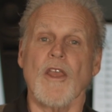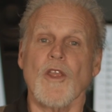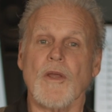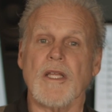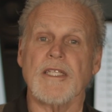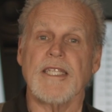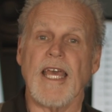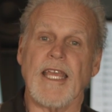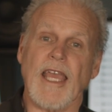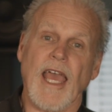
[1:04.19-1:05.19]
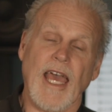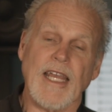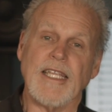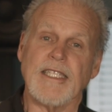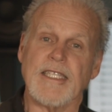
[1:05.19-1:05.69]
you can take
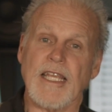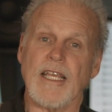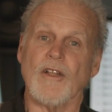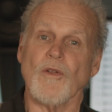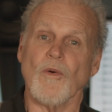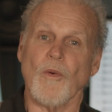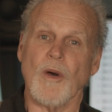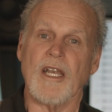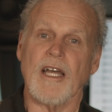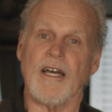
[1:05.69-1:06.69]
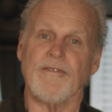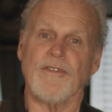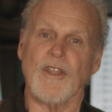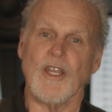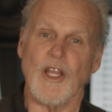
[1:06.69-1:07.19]
any single one of
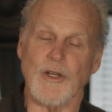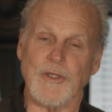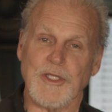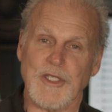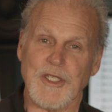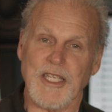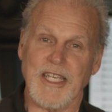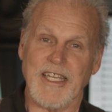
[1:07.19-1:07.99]
the notes